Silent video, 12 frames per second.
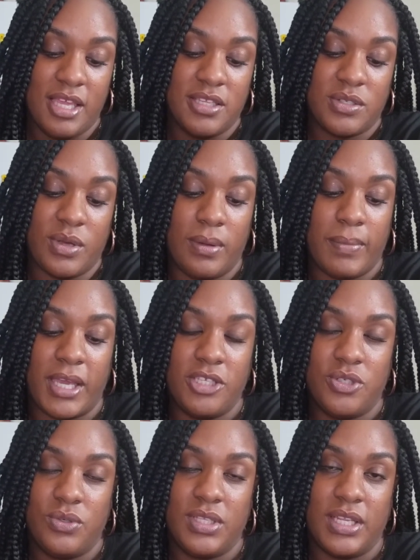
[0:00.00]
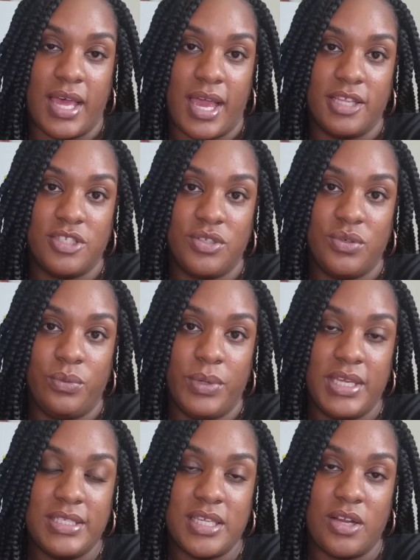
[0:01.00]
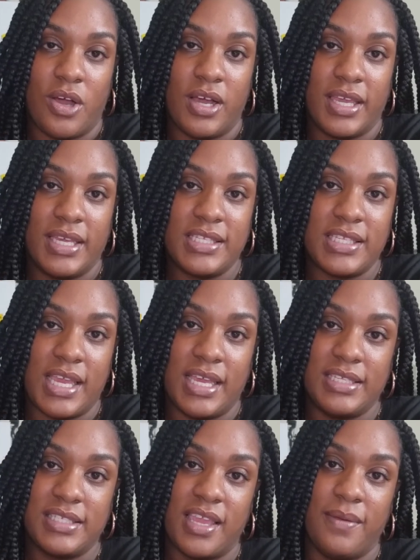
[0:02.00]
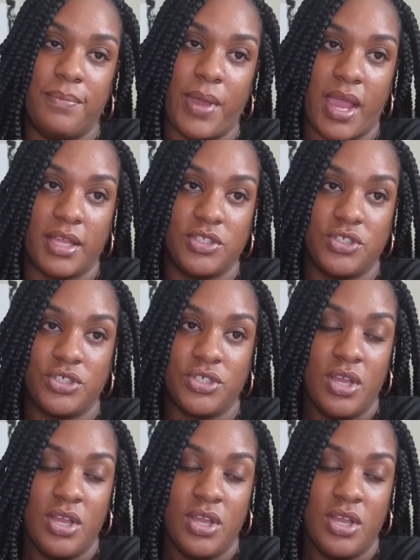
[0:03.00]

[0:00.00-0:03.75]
so I might do the last two weeks in August as a batch